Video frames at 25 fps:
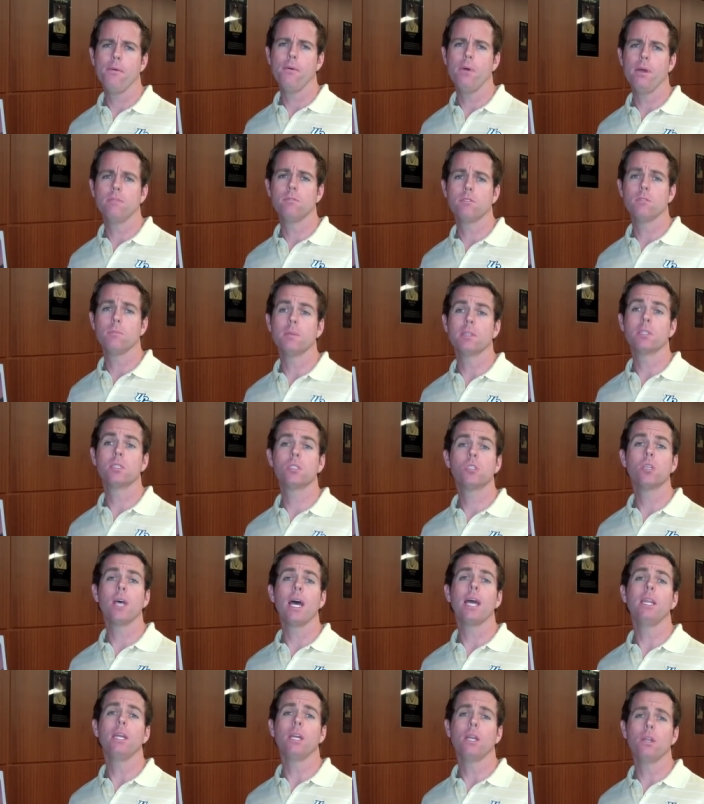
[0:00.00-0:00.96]
We have some
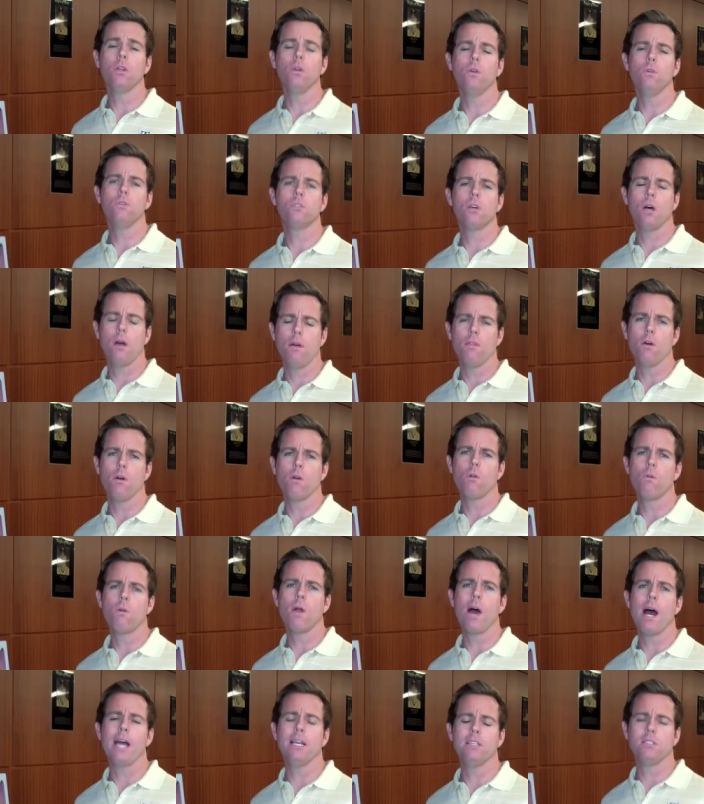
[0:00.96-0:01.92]
exciting news on the
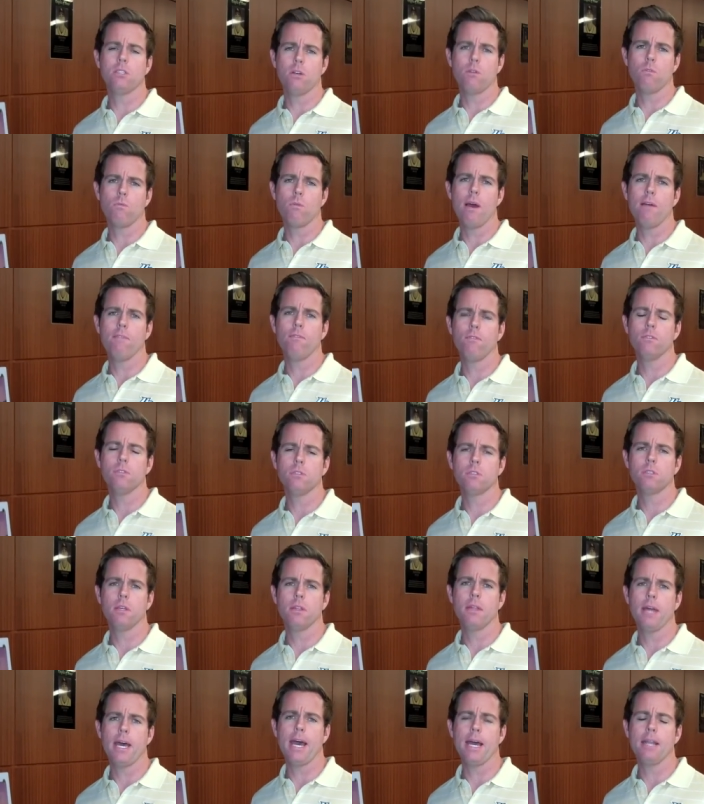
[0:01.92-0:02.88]
horizon in reference
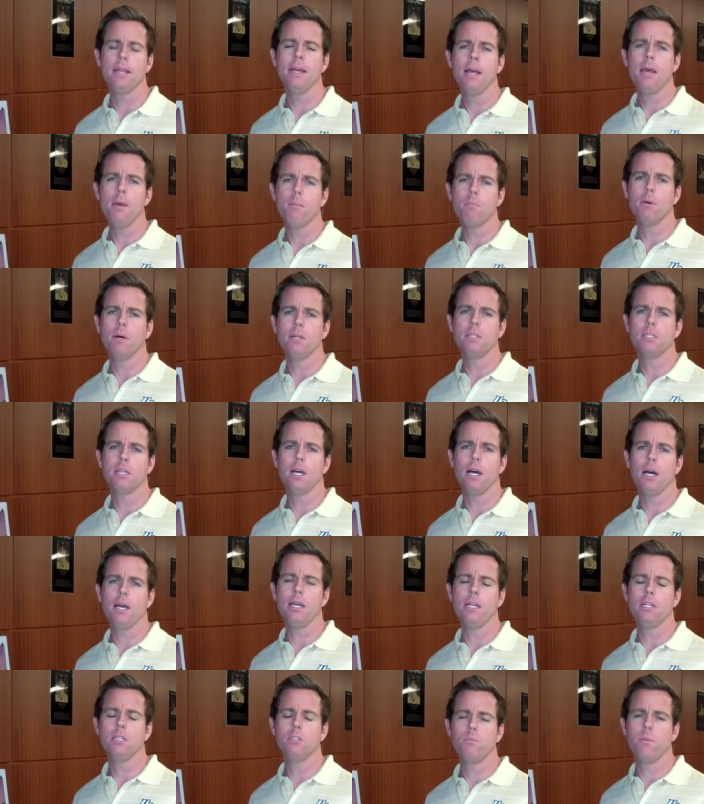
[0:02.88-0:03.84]
to that, but
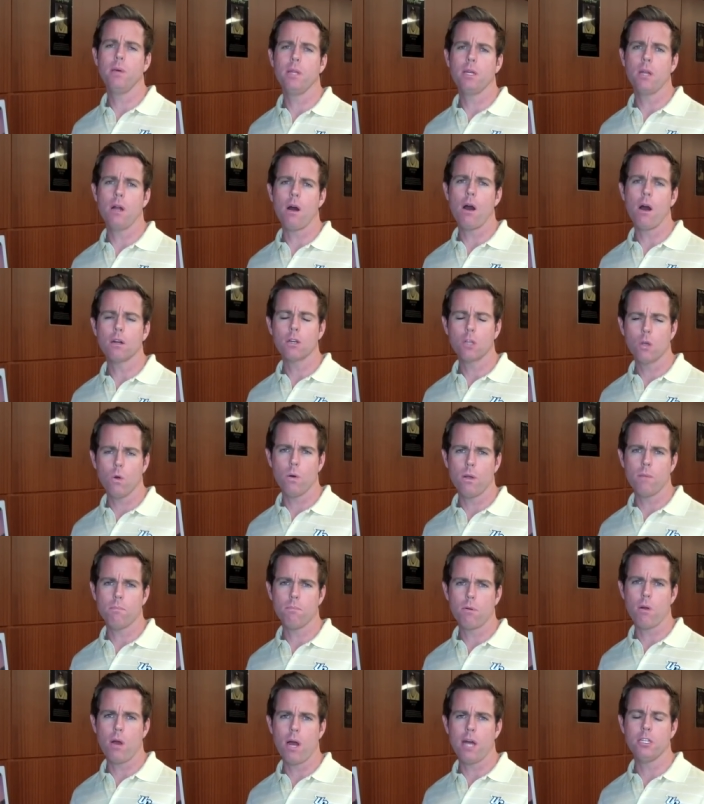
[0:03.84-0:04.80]
it has been an
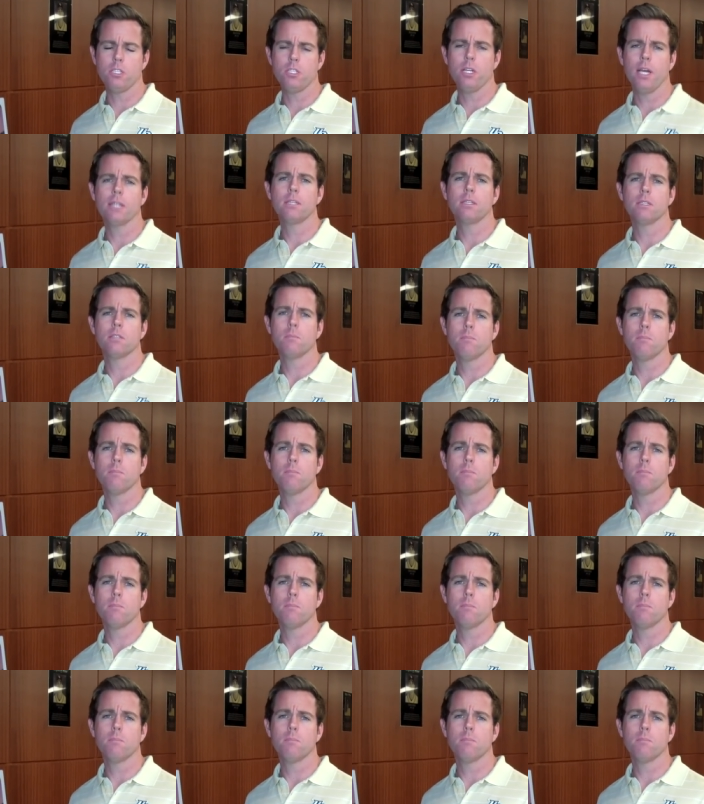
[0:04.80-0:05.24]
ongoing project.